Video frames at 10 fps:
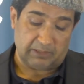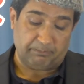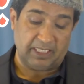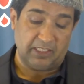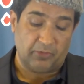
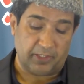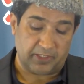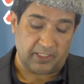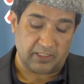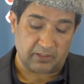penetrated
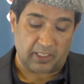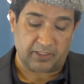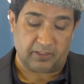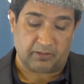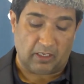inside
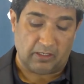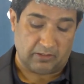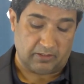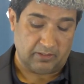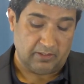the cult